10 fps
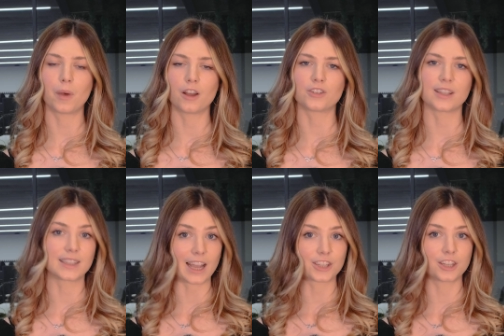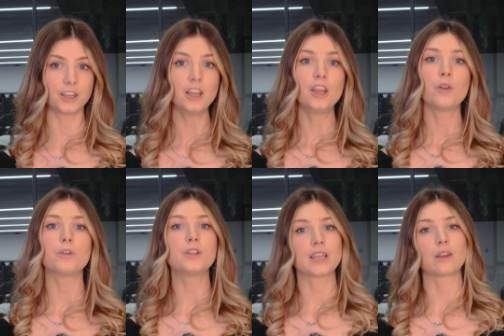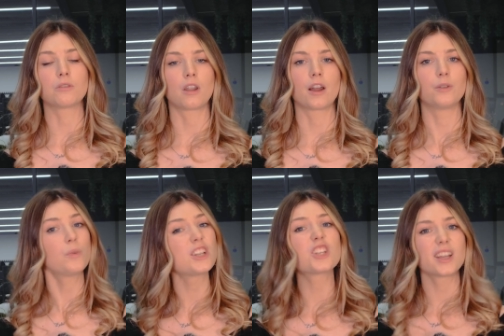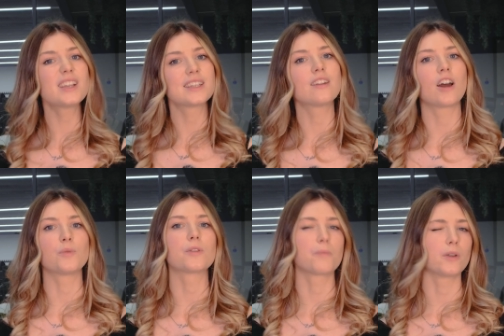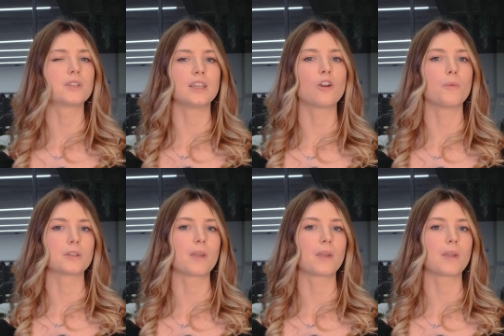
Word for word: per transaction when you sell online, which is in line with most e-commerce